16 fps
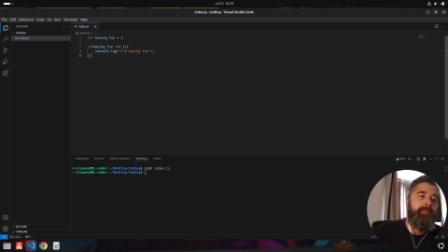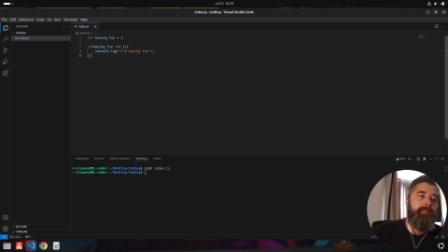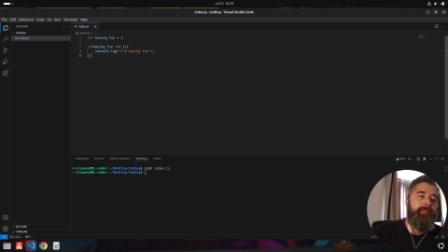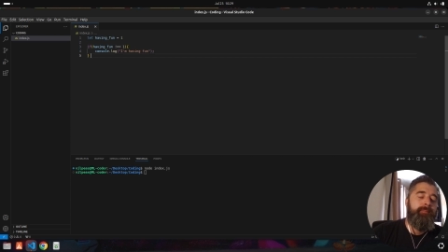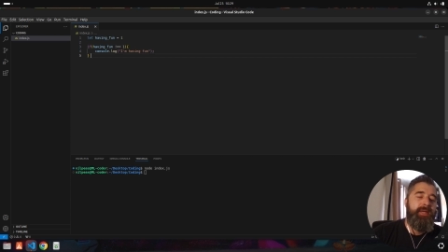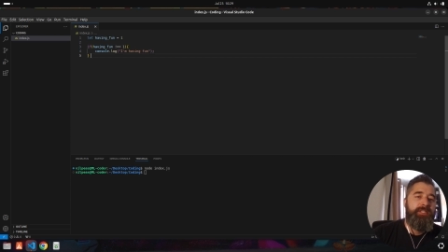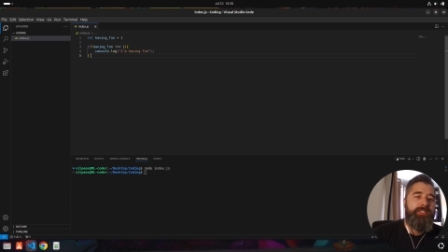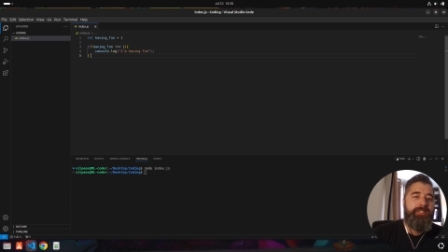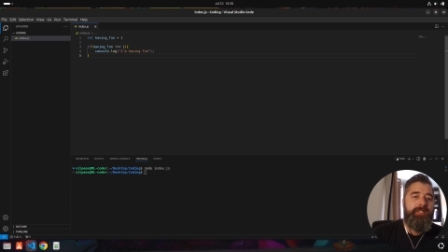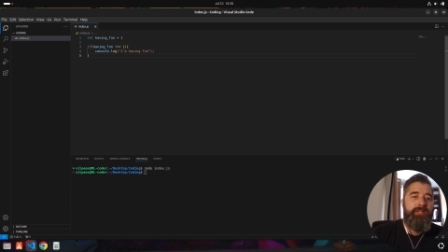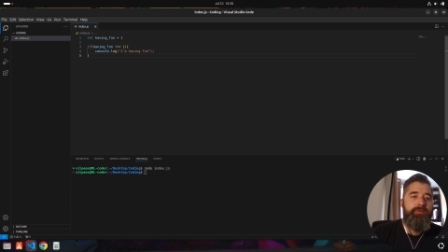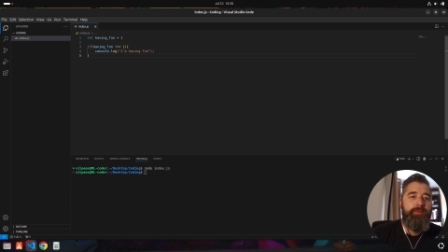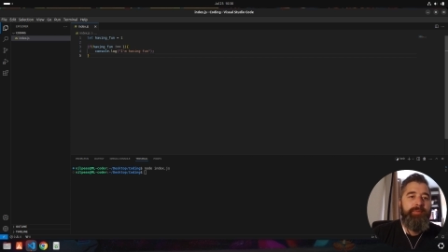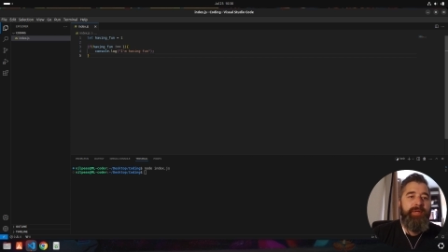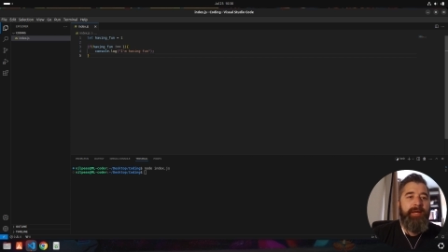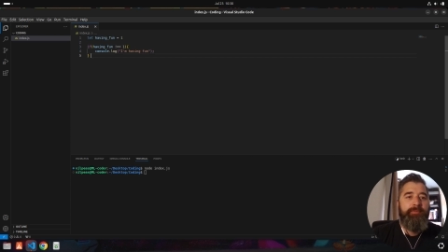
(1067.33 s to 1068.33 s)
Basically we'll
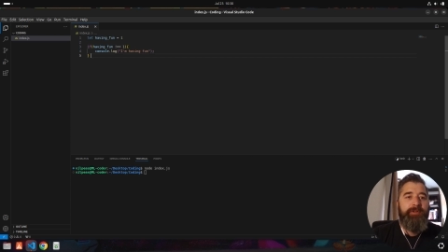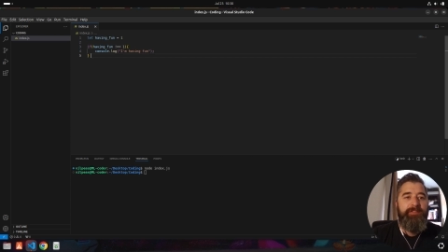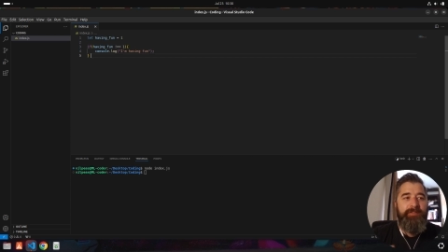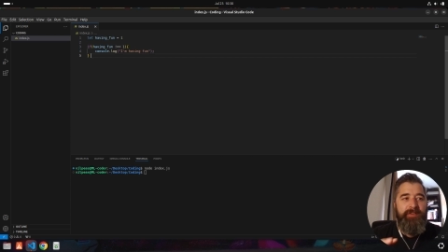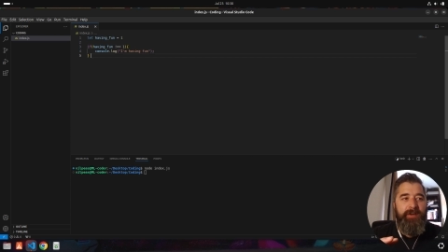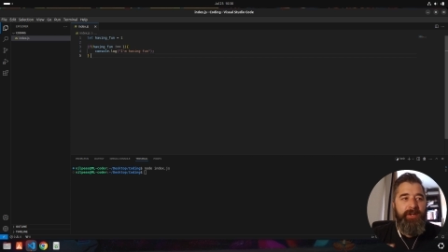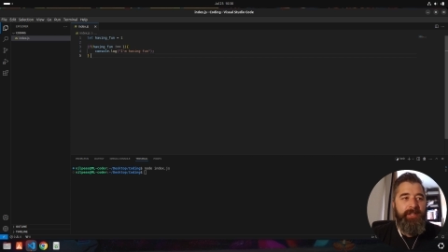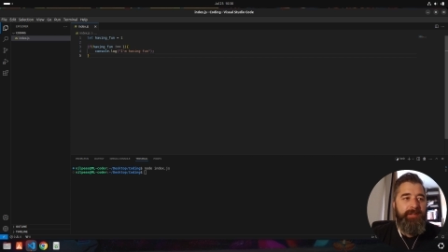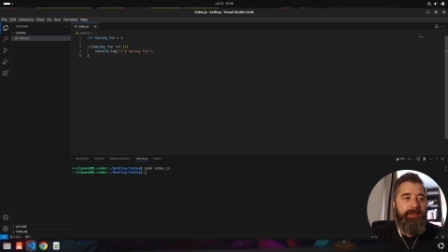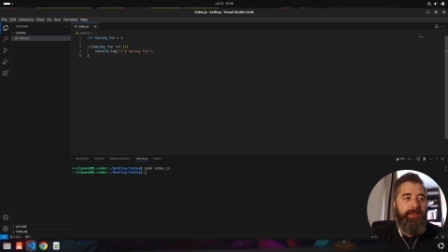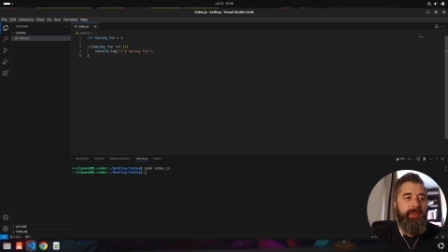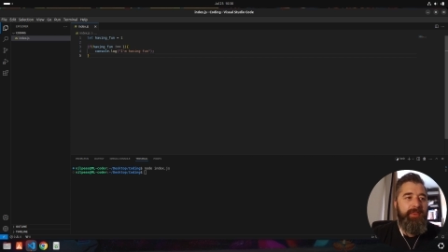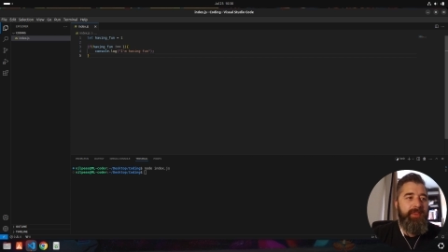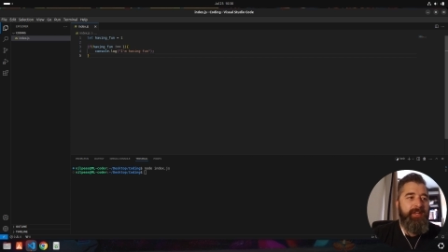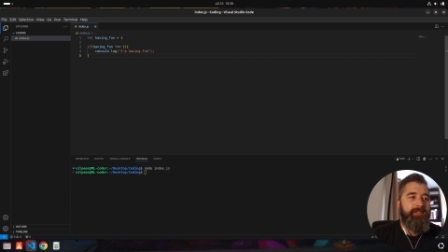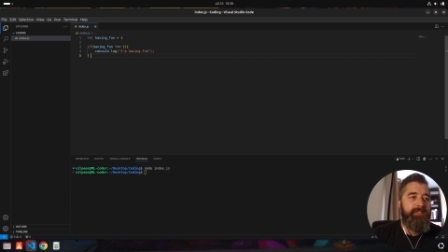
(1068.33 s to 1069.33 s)
be able to find the
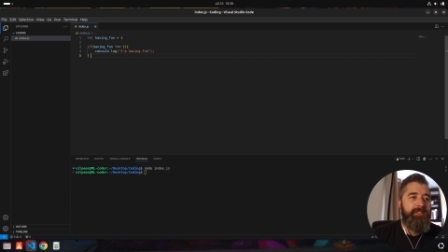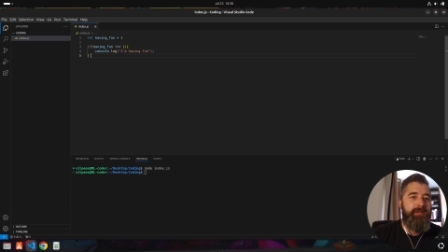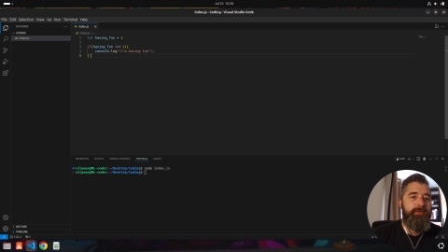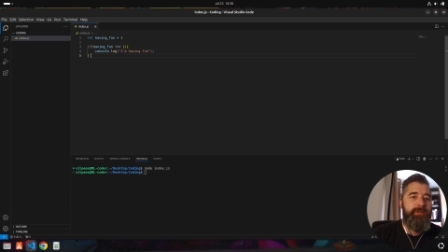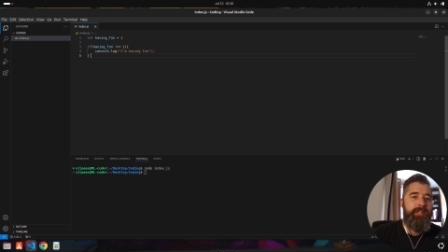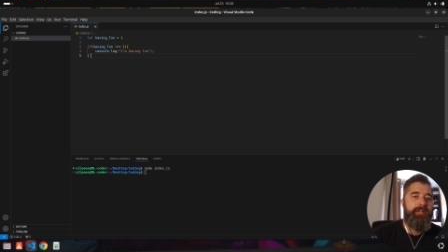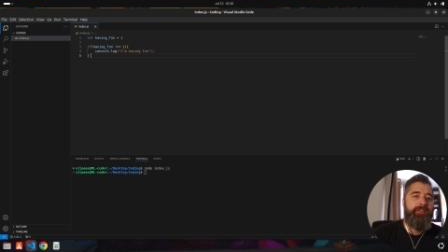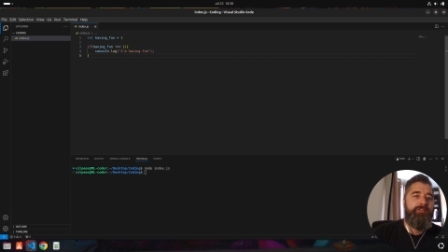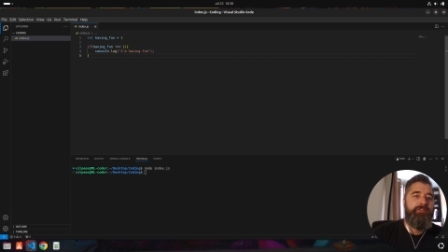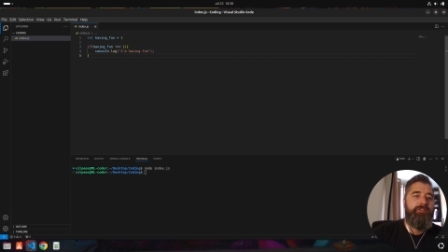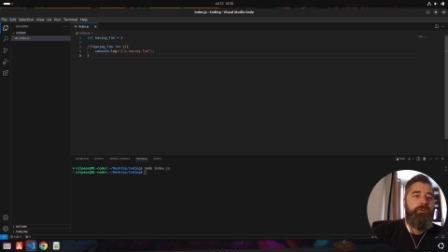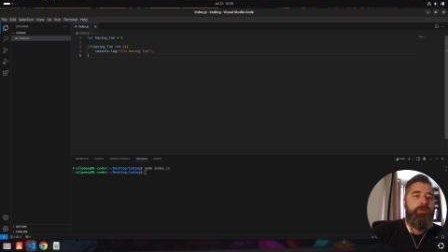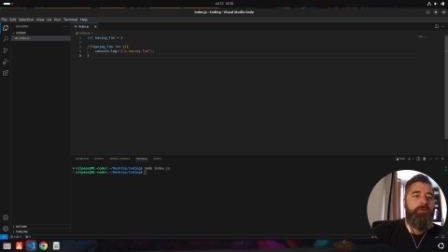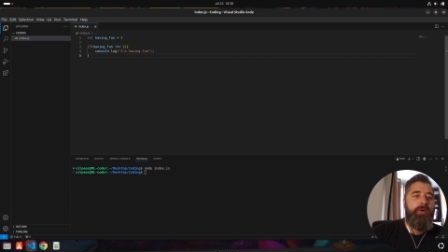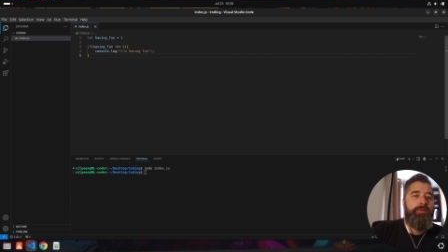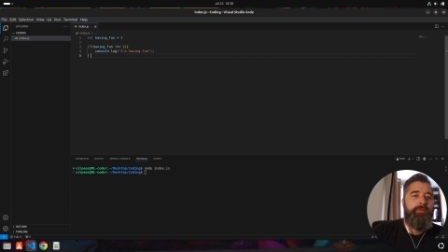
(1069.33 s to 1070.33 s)
things that we're looking
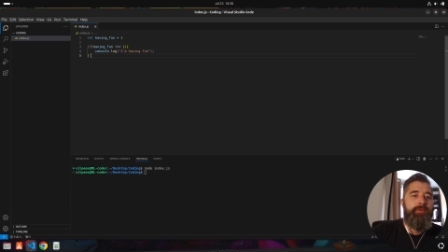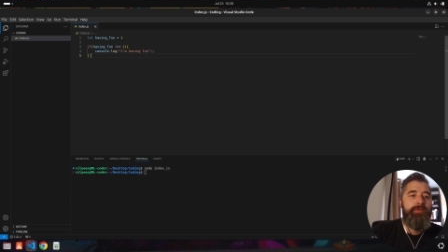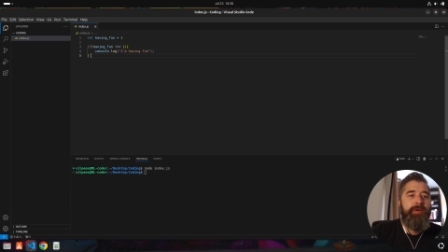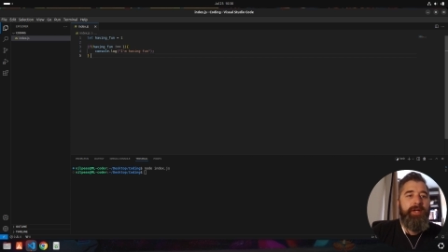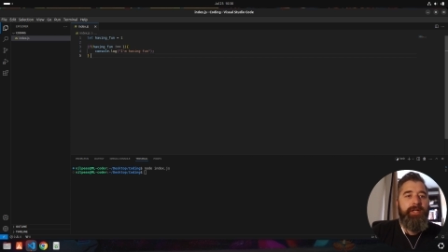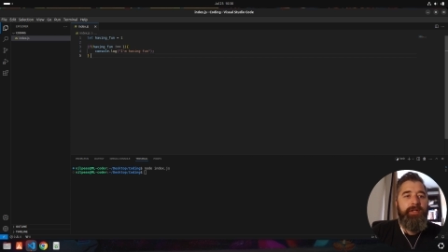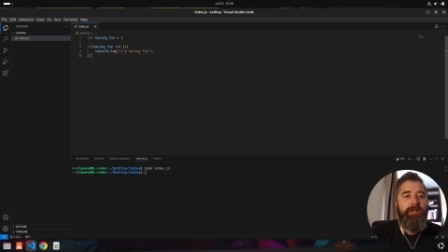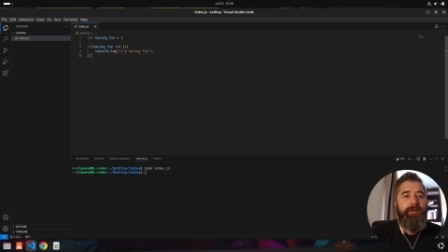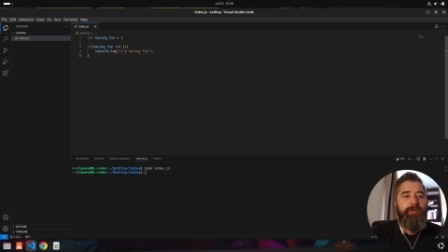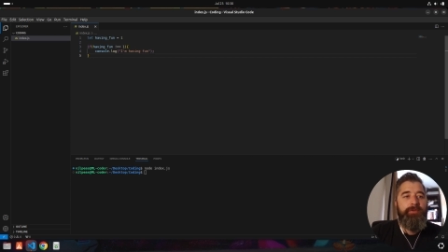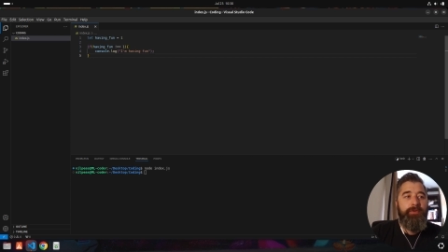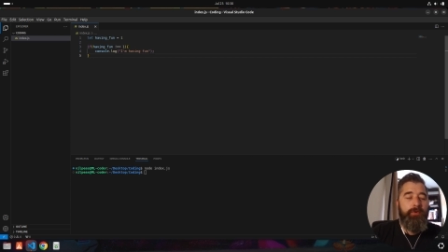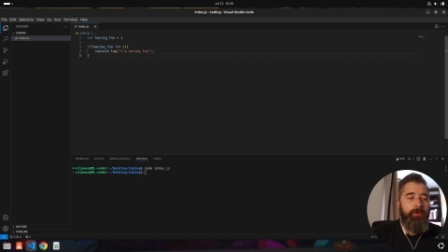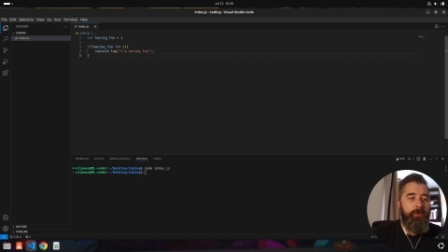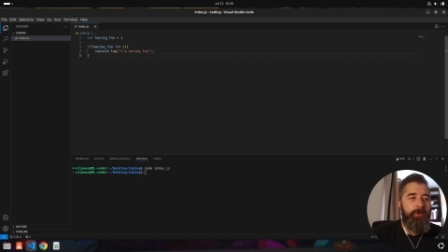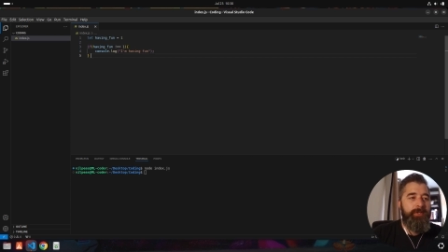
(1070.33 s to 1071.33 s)
for when we're writing code.
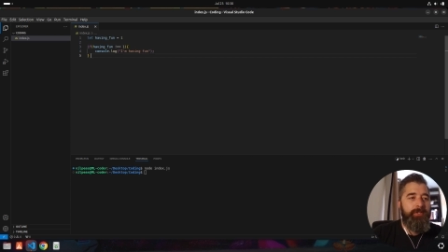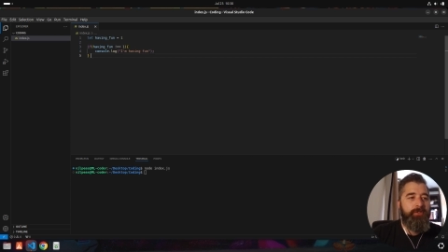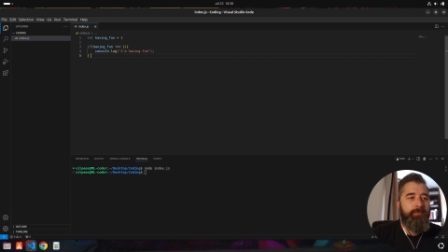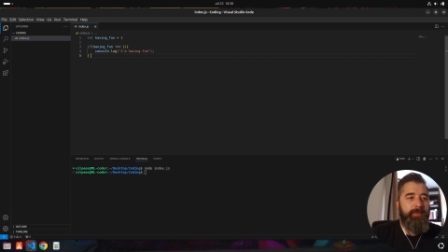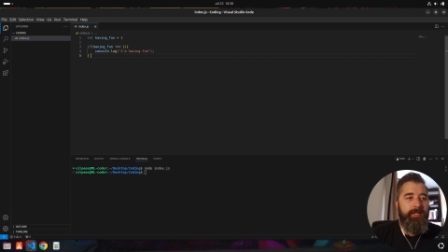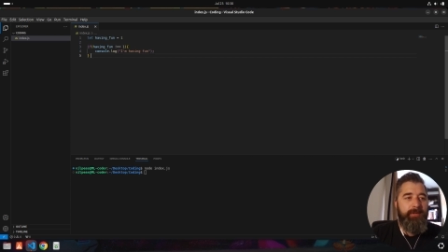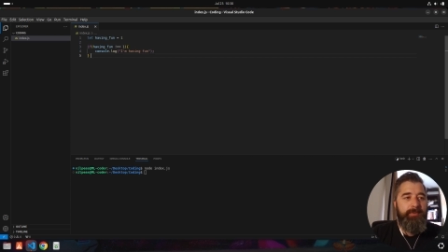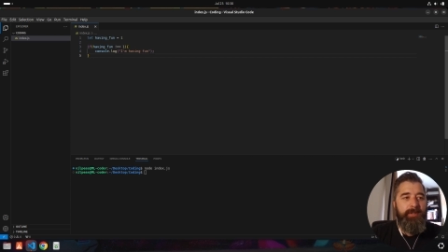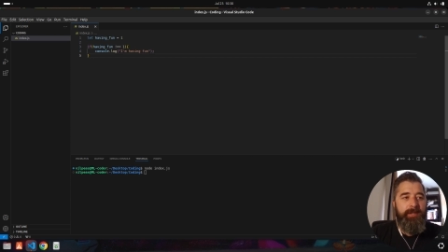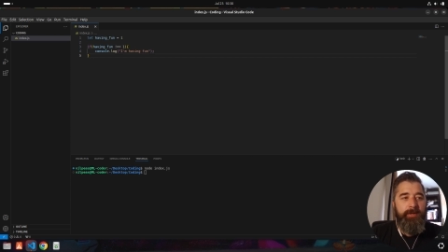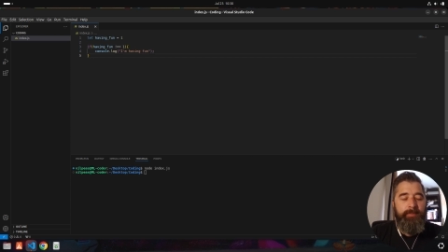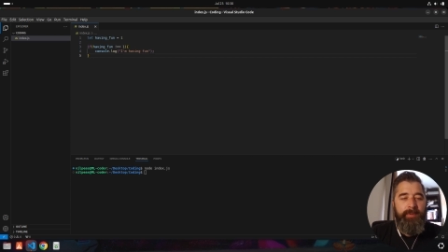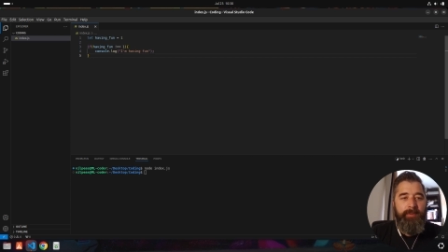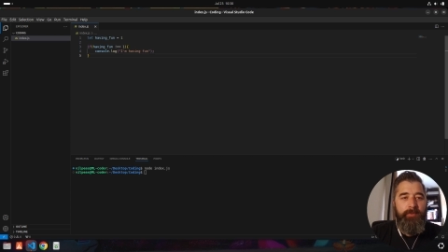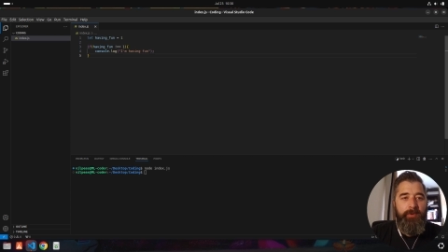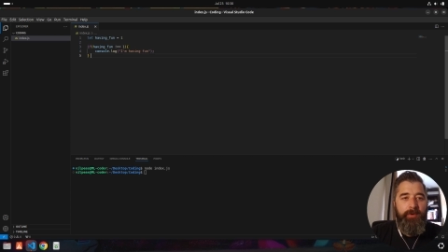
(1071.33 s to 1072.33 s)
All of this will become a little
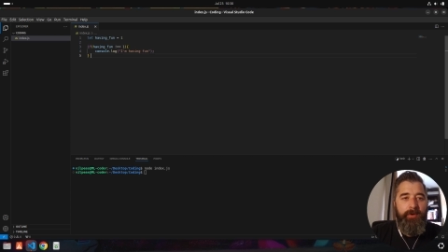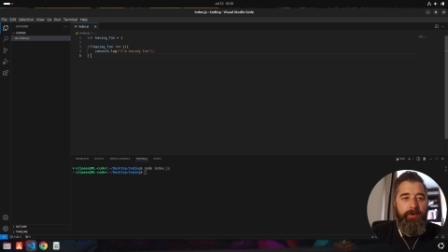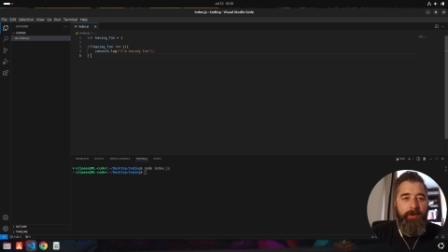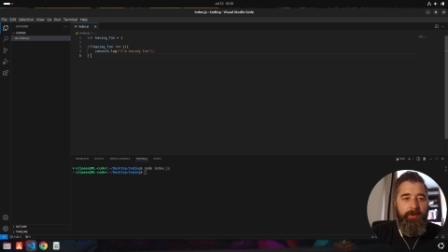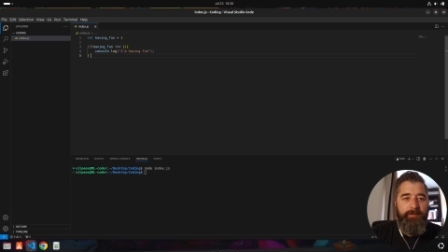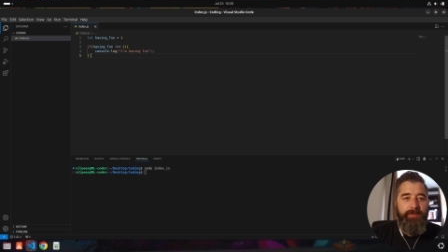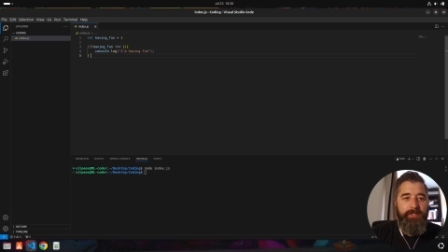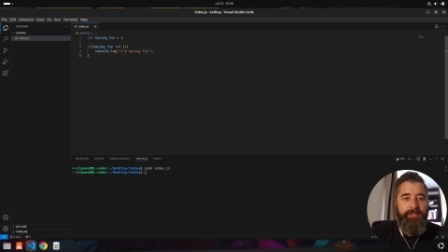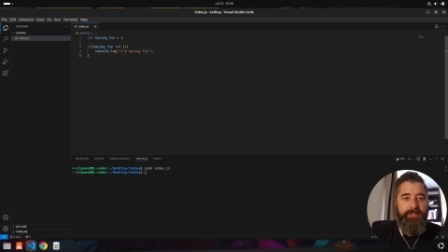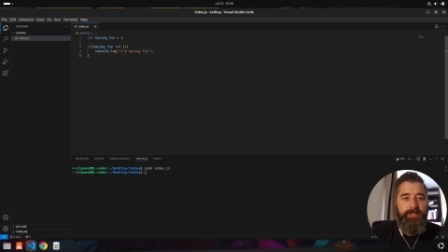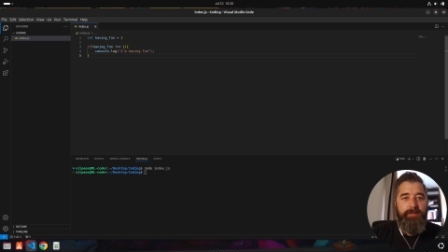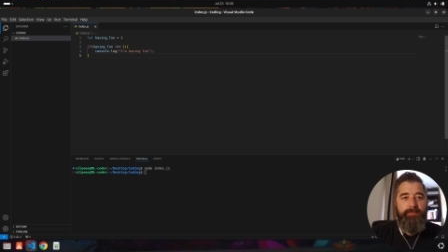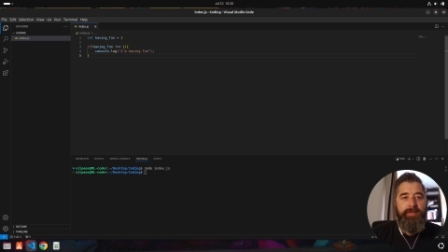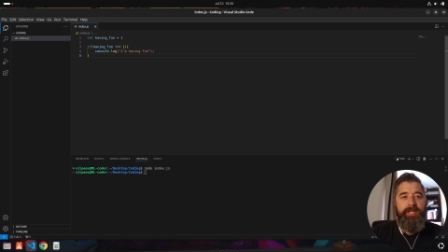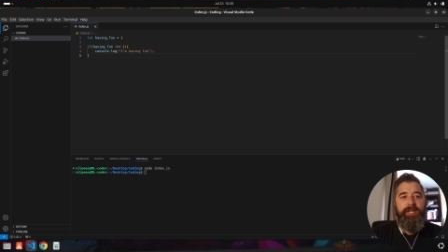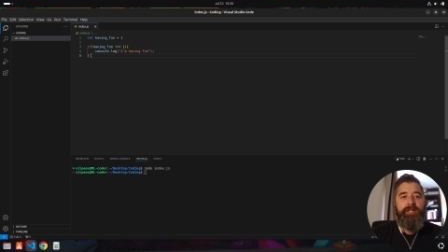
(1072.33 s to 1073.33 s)
bit more obvious in a
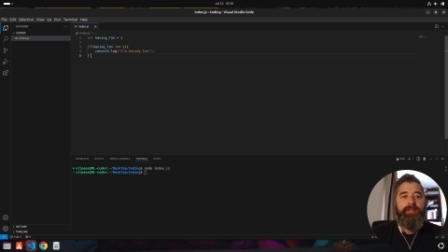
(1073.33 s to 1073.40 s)
minute.